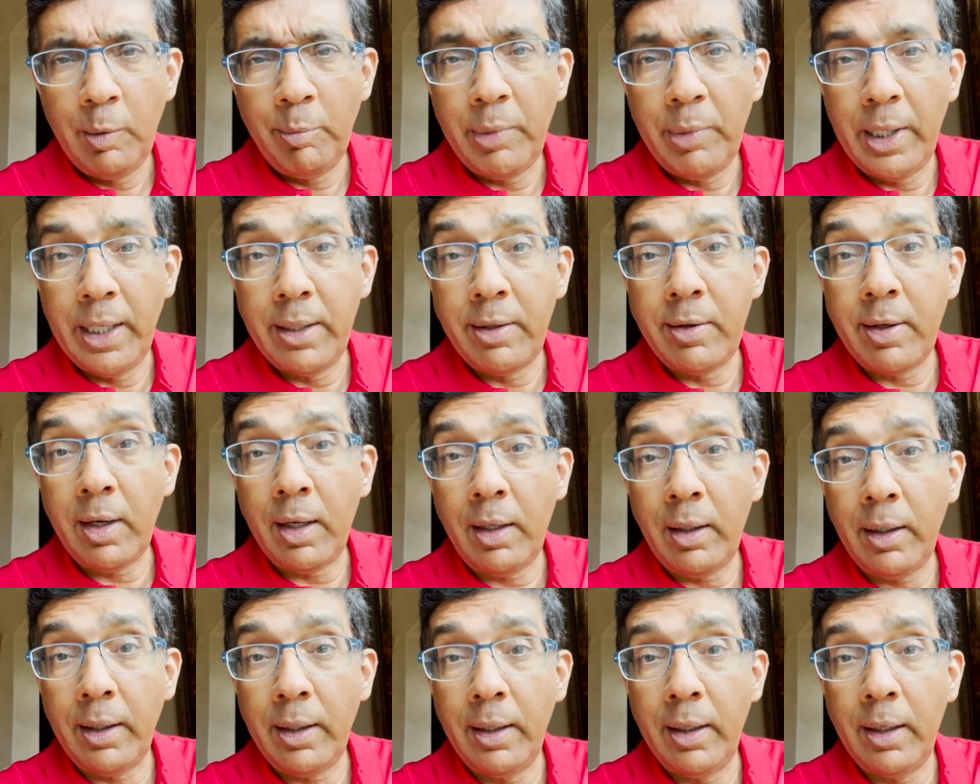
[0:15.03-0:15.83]
by
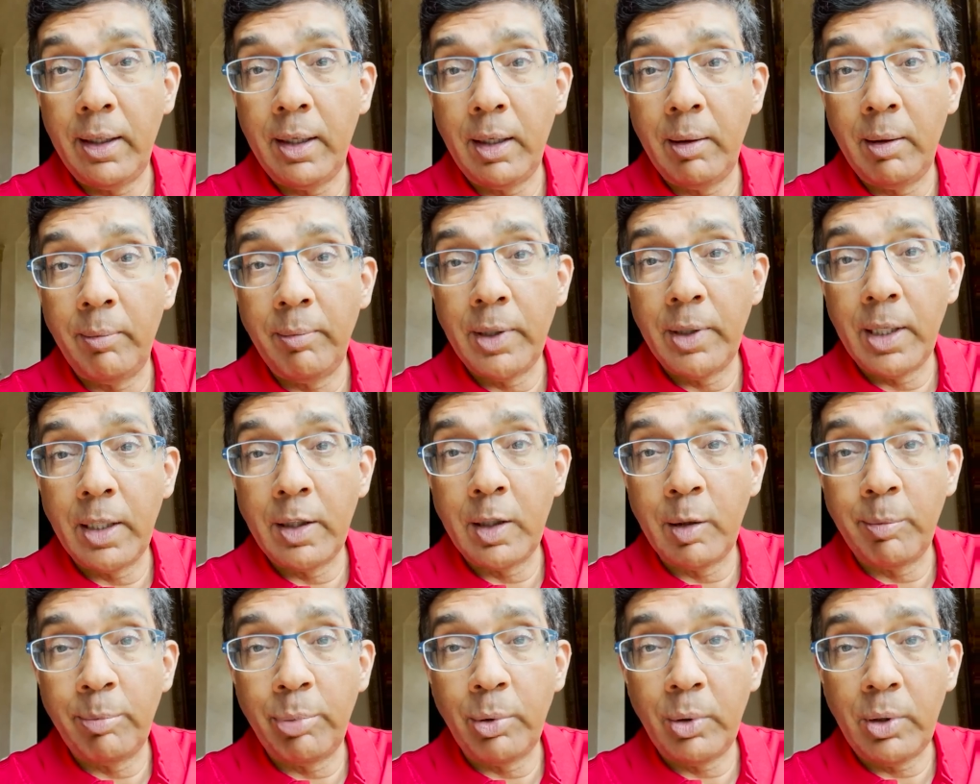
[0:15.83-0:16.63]
telling him
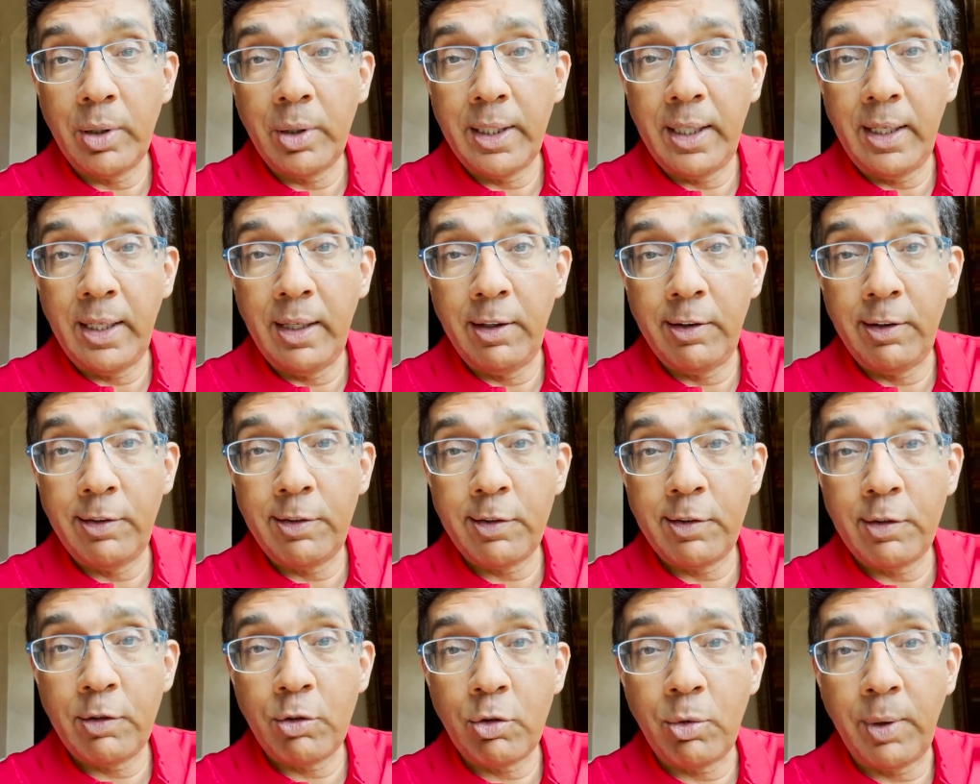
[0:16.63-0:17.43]
that the
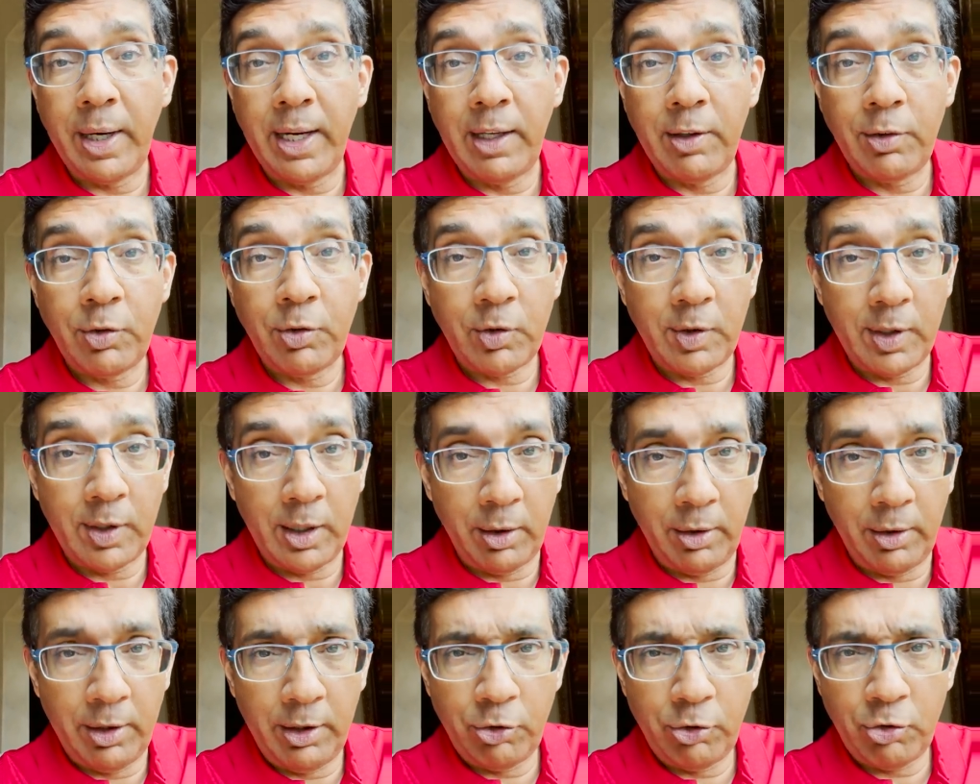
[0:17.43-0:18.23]
police trace
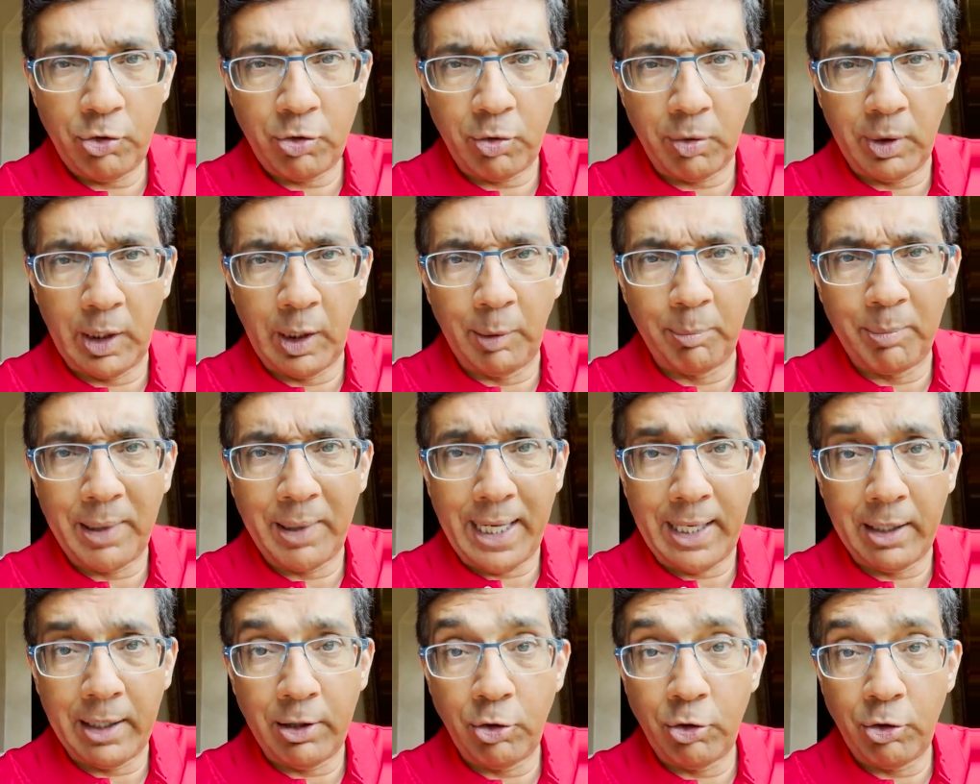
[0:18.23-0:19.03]
their history
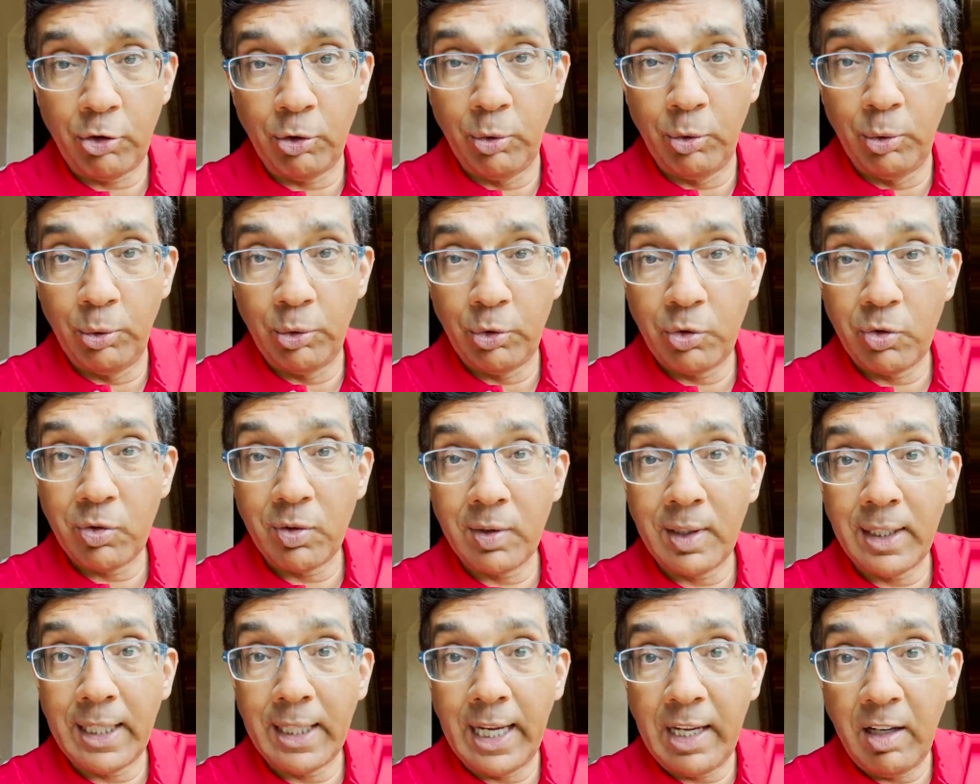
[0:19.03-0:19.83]
back to
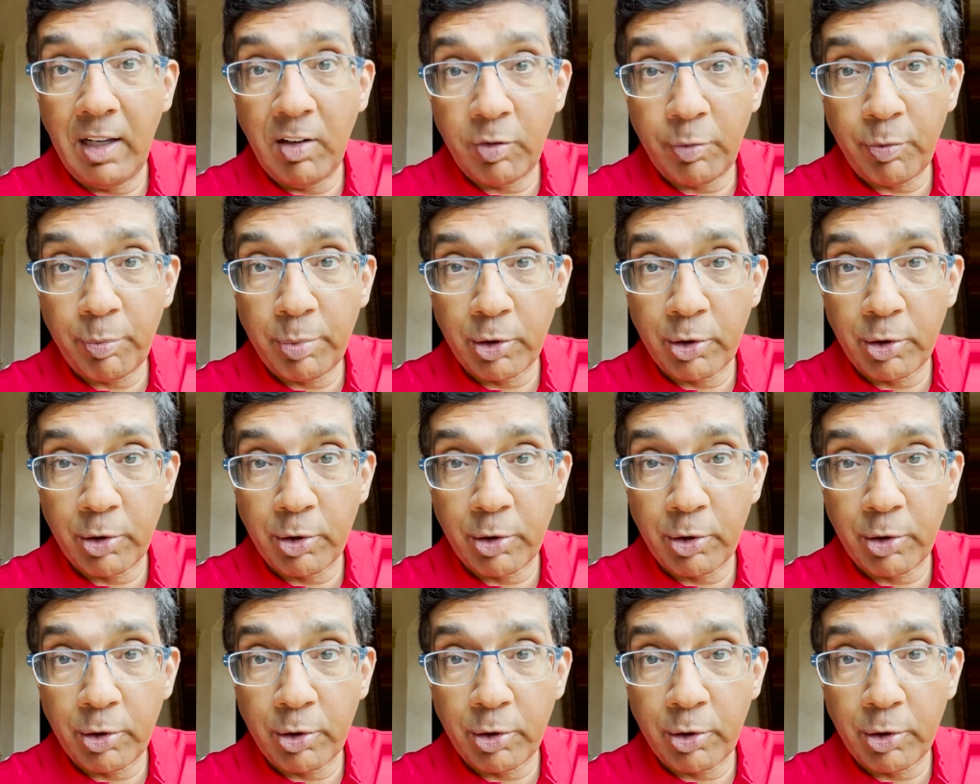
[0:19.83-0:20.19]
slave